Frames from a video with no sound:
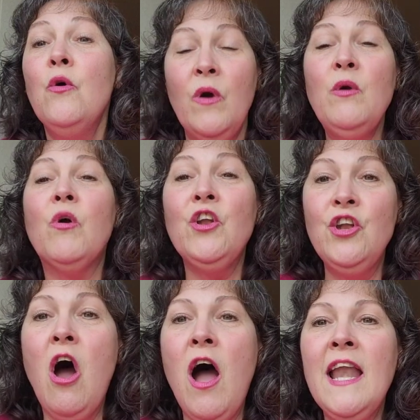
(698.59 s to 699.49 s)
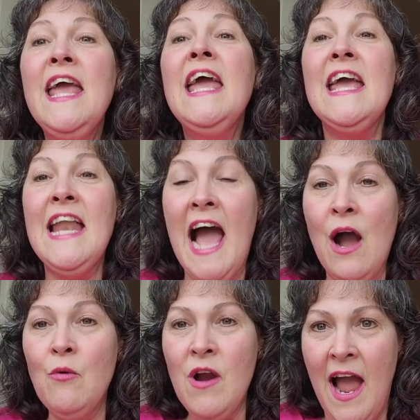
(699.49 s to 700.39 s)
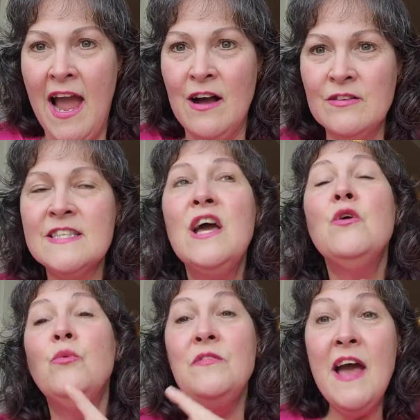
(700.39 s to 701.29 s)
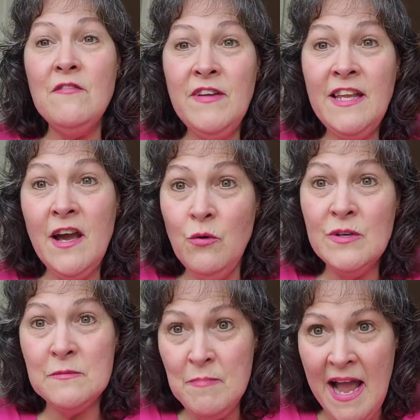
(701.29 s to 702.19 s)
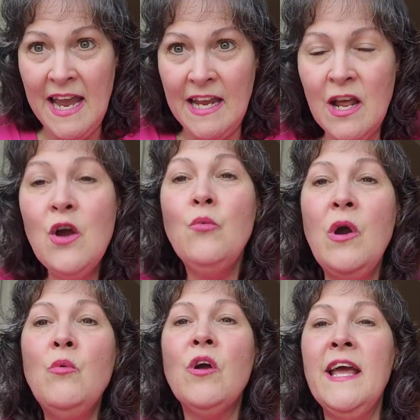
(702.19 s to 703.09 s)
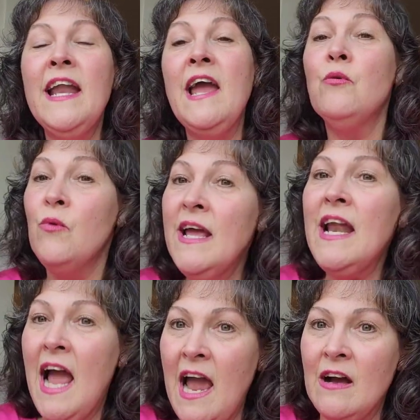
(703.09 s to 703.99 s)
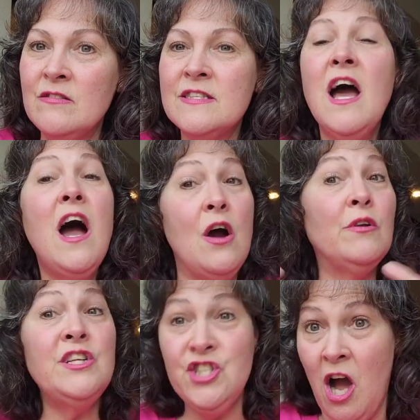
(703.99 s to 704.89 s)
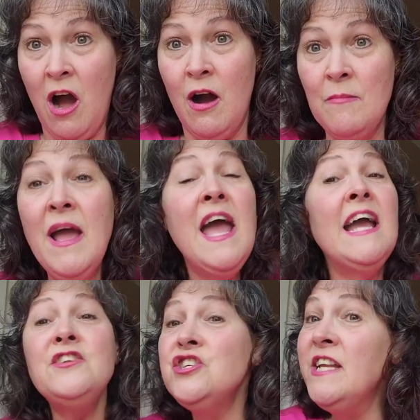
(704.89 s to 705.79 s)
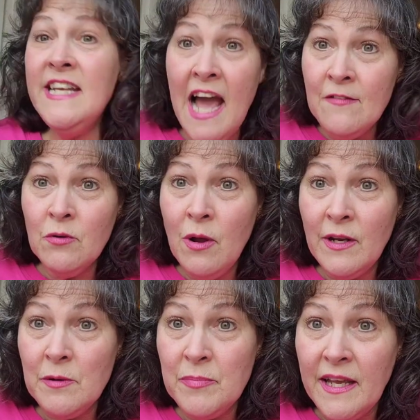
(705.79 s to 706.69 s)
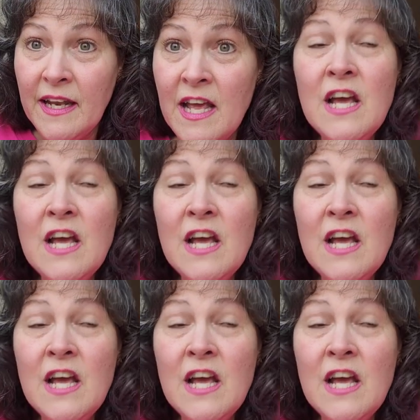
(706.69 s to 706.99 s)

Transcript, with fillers: We were not in our house when that video was made. We were in a rent house on a job and she didn't have a rolling pin.